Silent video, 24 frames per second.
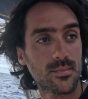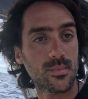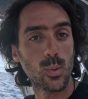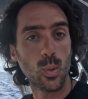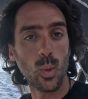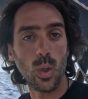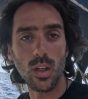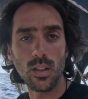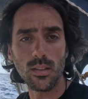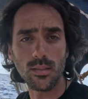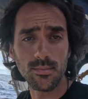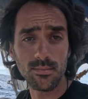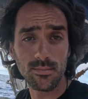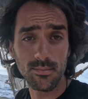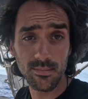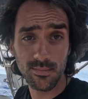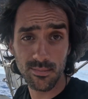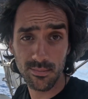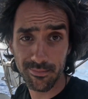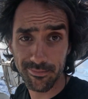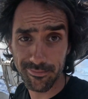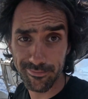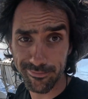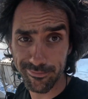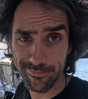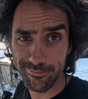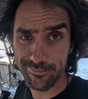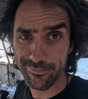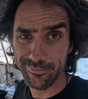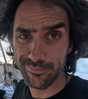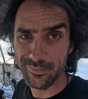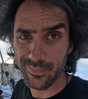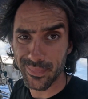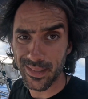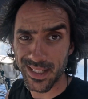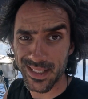Well,
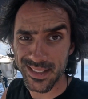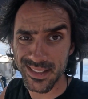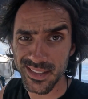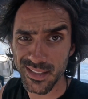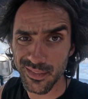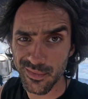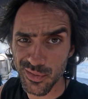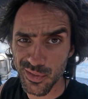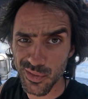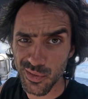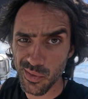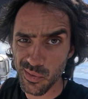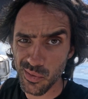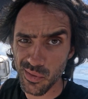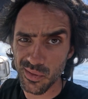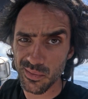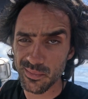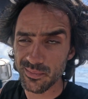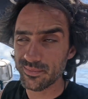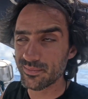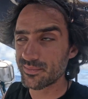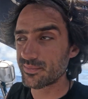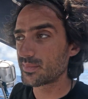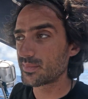massive storm.